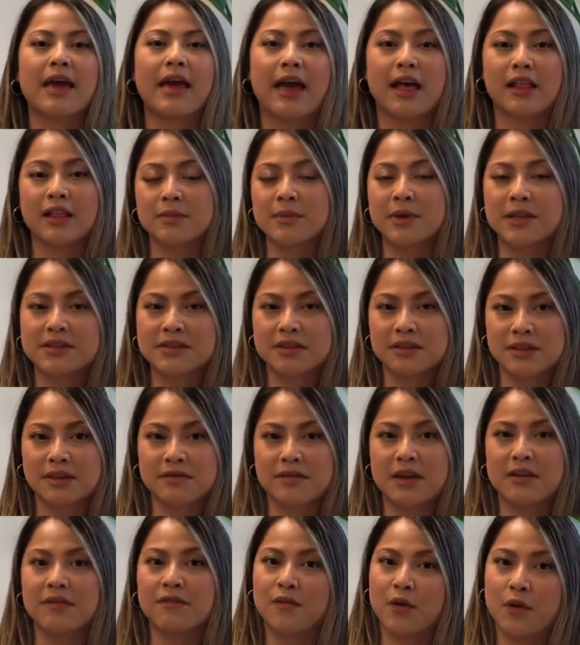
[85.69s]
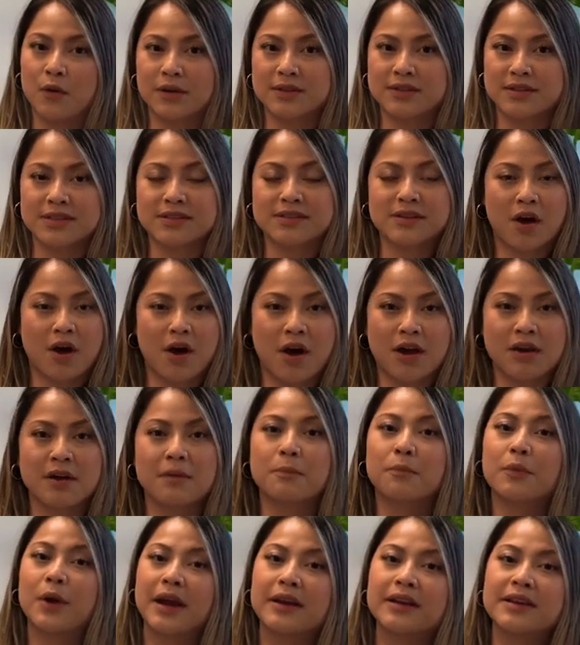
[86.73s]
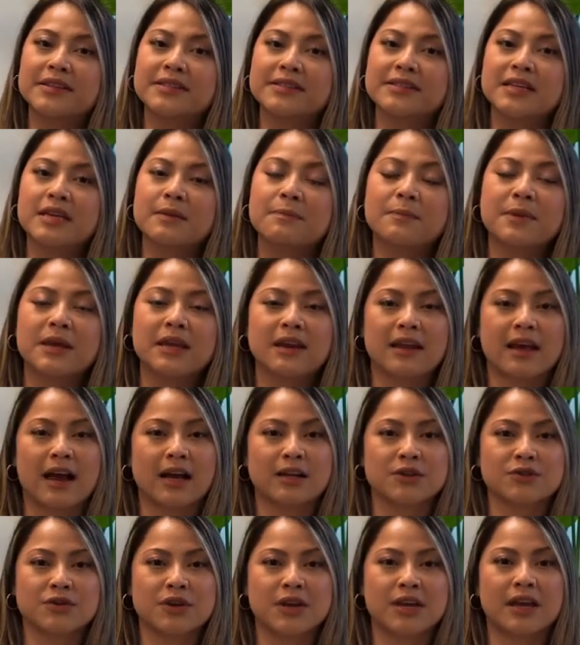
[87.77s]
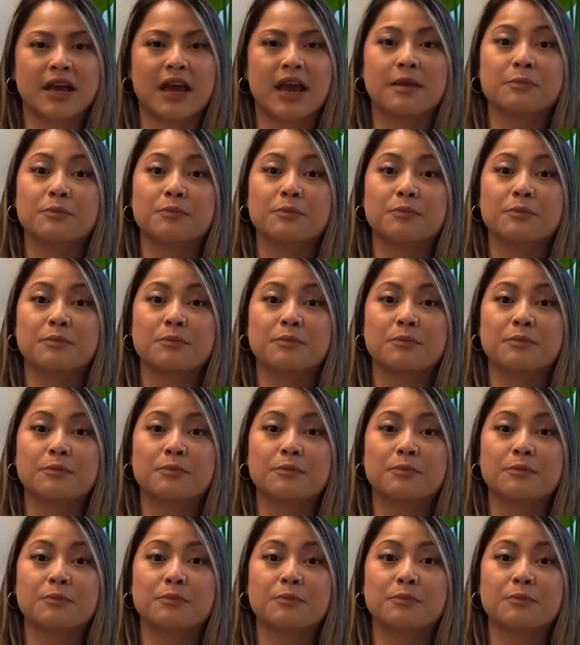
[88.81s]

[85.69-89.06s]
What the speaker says: Elemental Living focuses on pregnancy, pediatric,